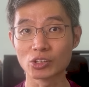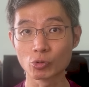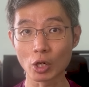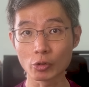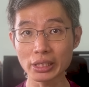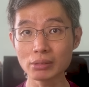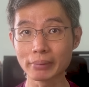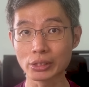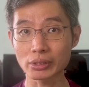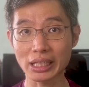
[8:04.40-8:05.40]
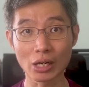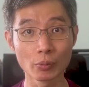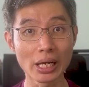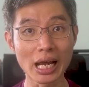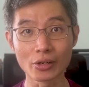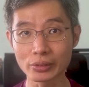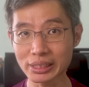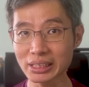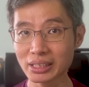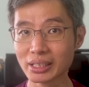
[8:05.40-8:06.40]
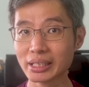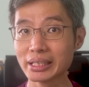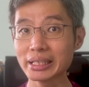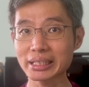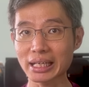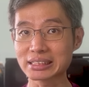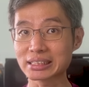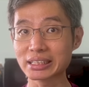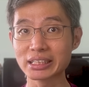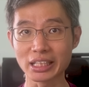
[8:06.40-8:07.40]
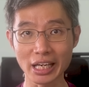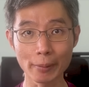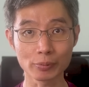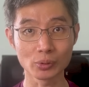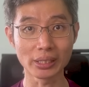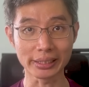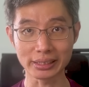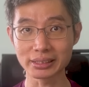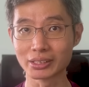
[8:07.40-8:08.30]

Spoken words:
while it may not cover everything, it can certainly help to lighten the